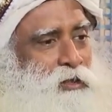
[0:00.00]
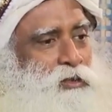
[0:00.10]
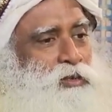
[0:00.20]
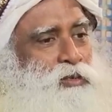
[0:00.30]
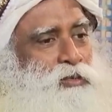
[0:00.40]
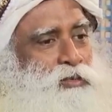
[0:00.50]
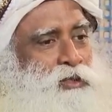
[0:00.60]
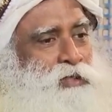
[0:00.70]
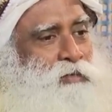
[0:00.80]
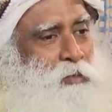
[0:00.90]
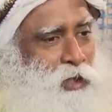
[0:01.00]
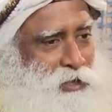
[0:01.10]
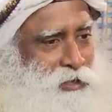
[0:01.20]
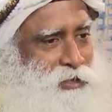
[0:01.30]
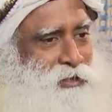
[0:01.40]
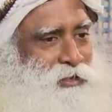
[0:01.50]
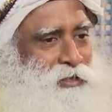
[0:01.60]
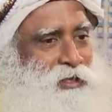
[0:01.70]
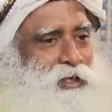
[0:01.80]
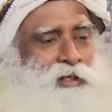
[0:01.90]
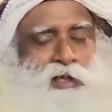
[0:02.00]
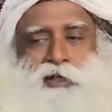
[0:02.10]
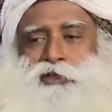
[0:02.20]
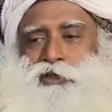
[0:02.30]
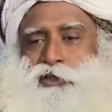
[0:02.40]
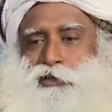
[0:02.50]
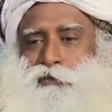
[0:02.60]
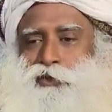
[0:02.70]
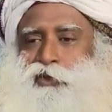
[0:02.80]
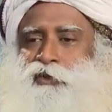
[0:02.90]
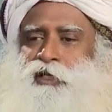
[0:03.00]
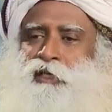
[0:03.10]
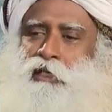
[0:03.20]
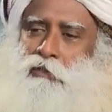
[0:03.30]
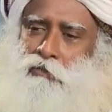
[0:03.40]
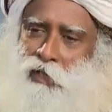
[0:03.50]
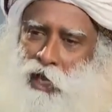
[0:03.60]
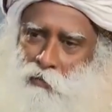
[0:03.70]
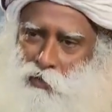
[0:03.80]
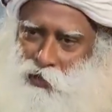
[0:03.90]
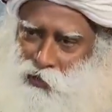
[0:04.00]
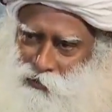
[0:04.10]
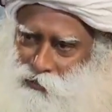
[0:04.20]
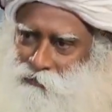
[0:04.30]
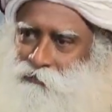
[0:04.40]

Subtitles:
to reverberate in their system so that they don't hibernate,